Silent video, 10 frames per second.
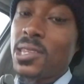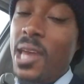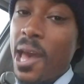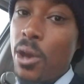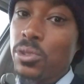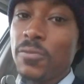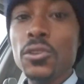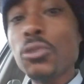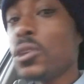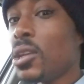the house, if
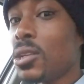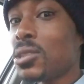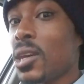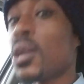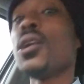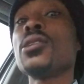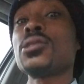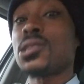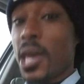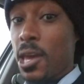you don't need anything,
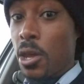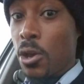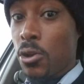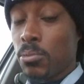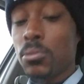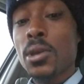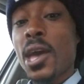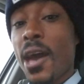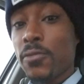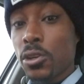stay at home.
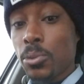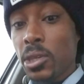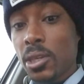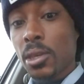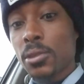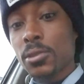Have a good weekend.